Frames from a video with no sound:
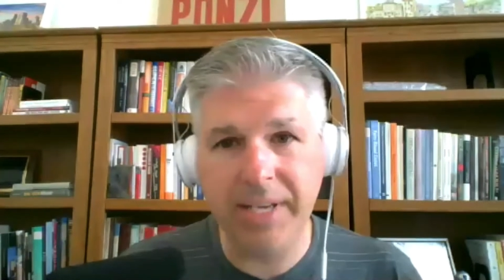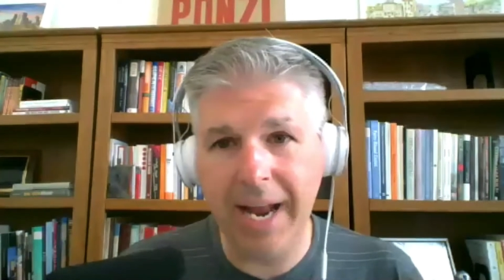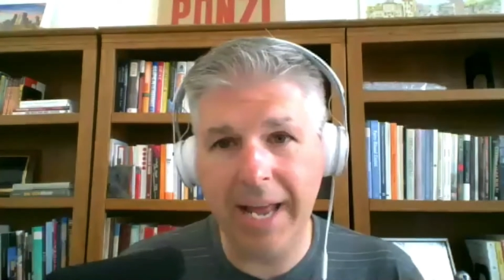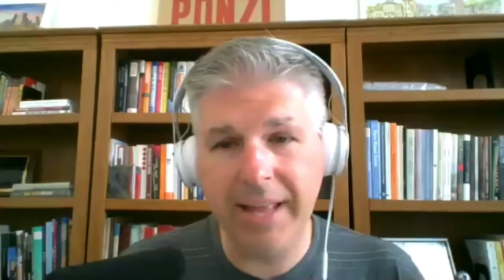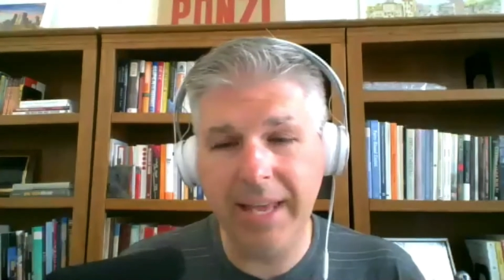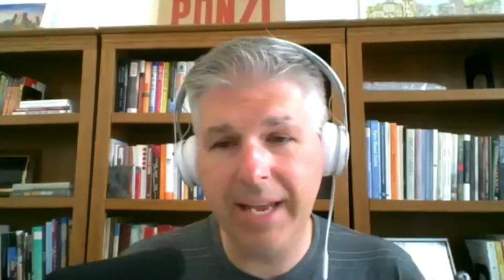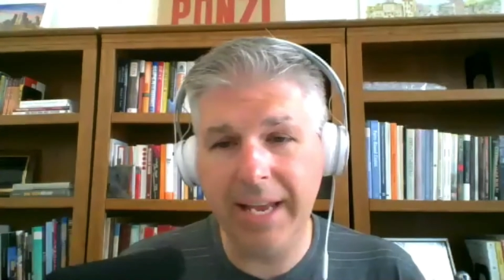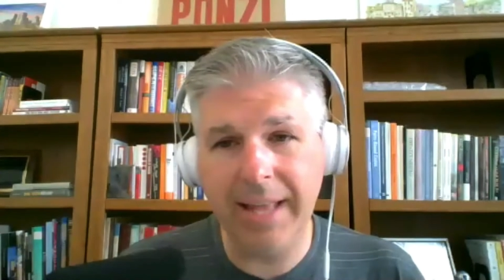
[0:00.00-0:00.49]
And
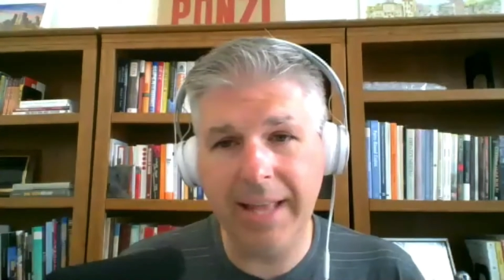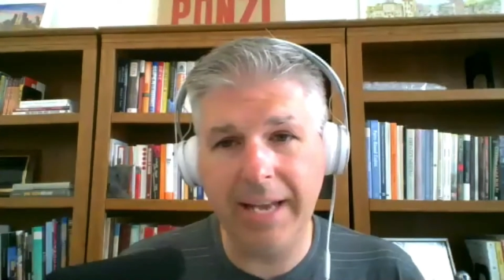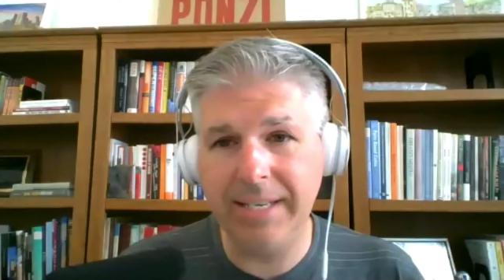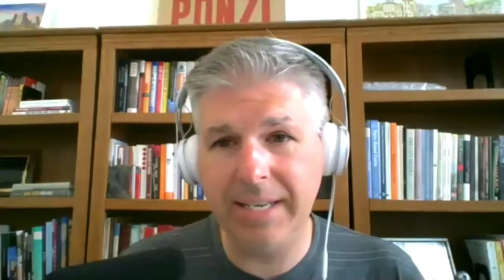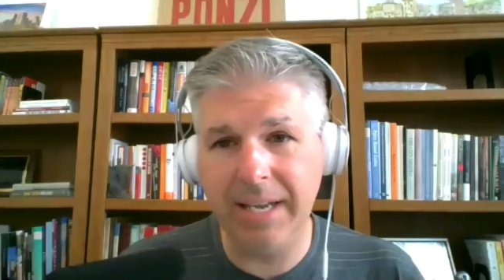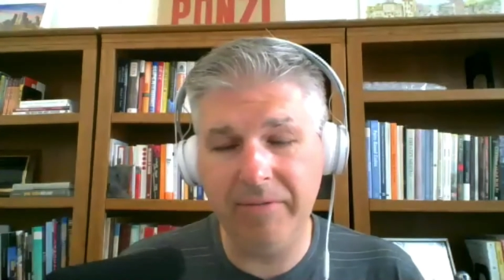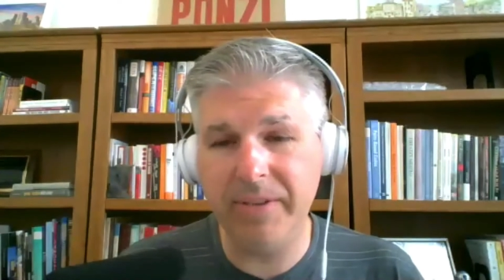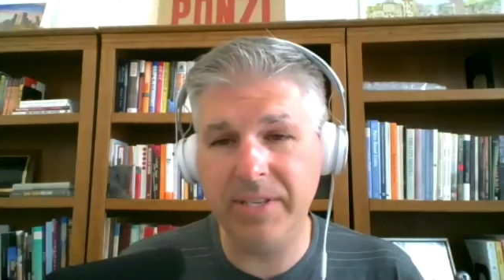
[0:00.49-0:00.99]
I think
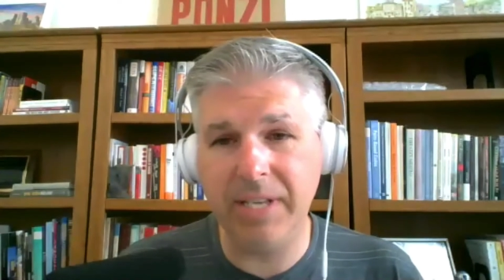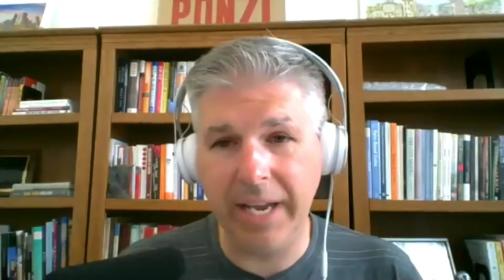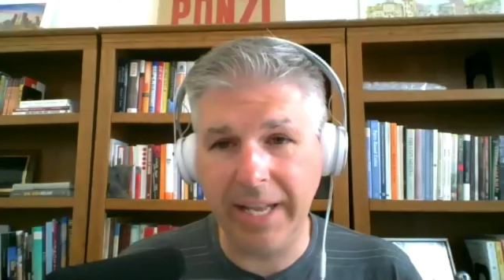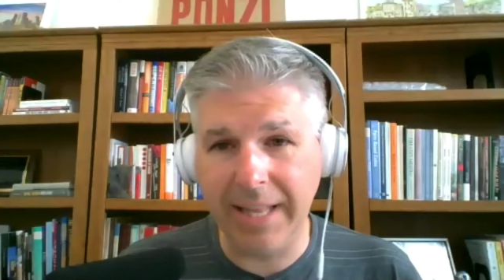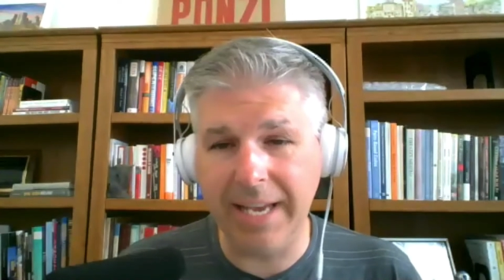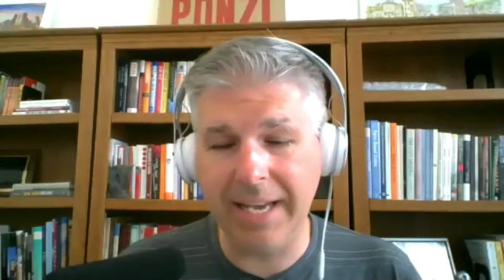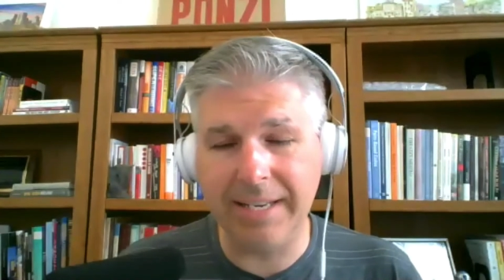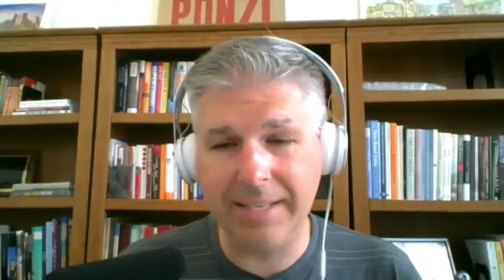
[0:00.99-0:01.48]
that TIF is
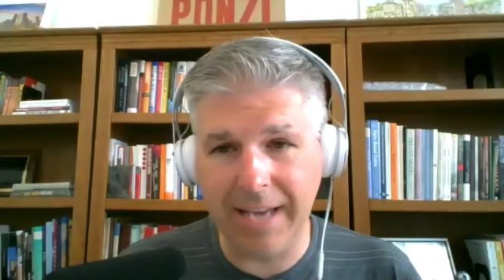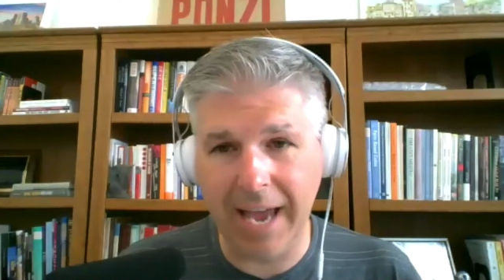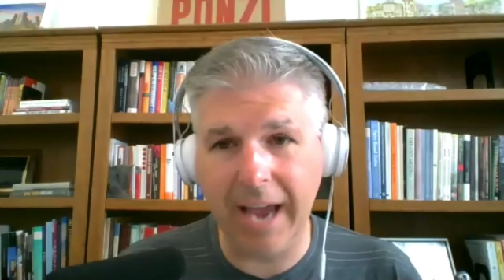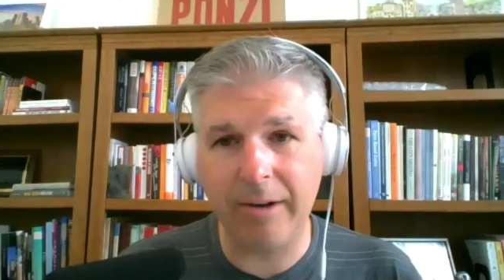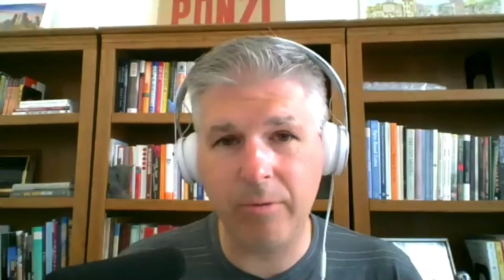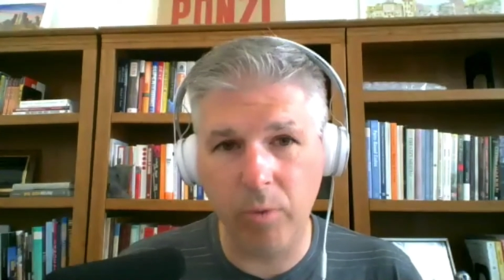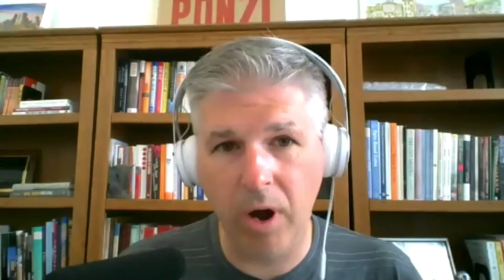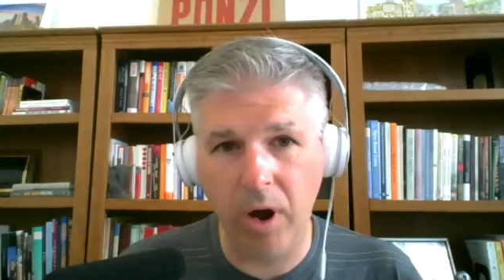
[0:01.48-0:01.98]
like the
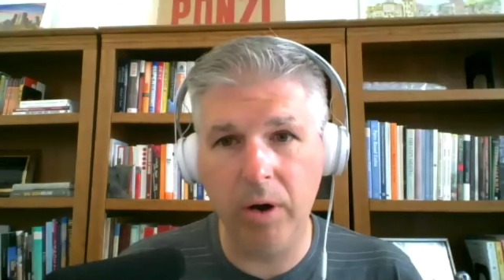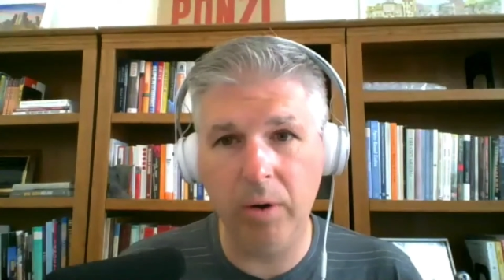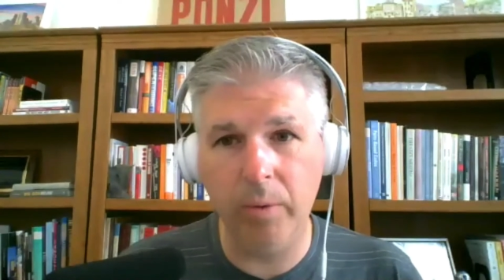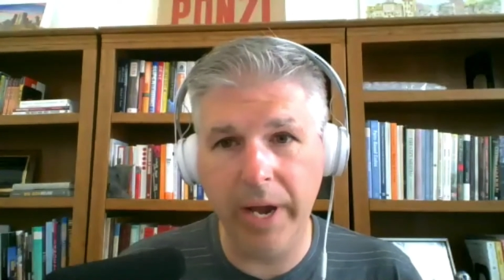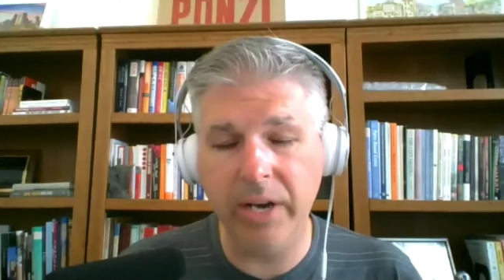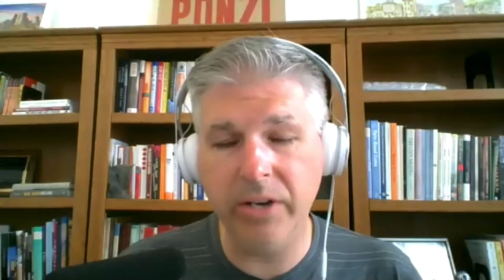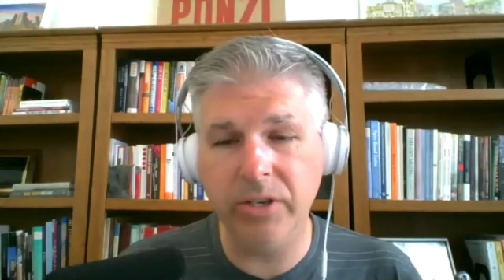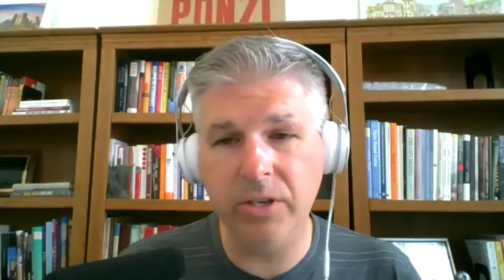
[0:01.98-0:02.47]
exact wrong
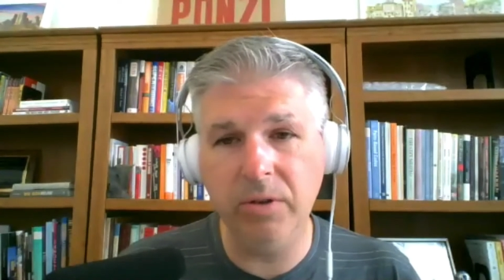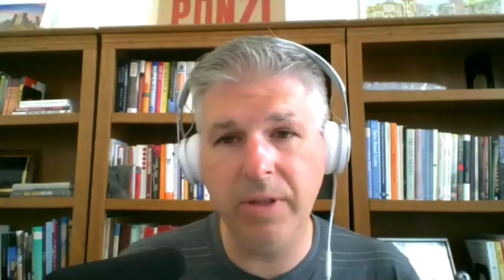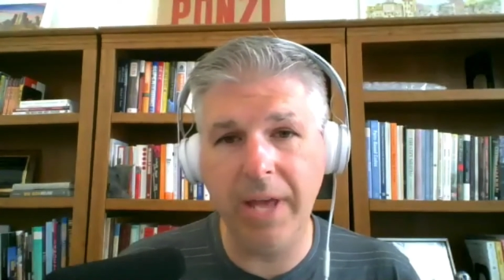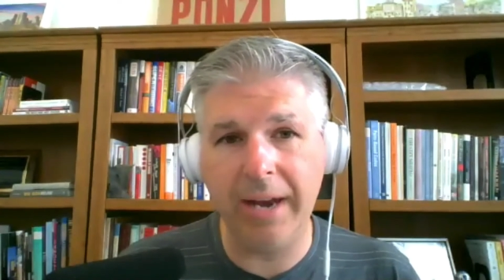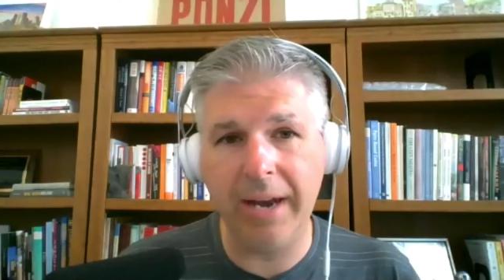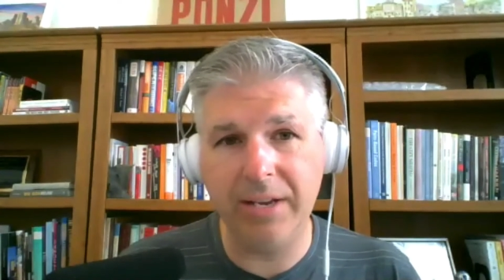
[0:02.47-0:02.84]
way to do that,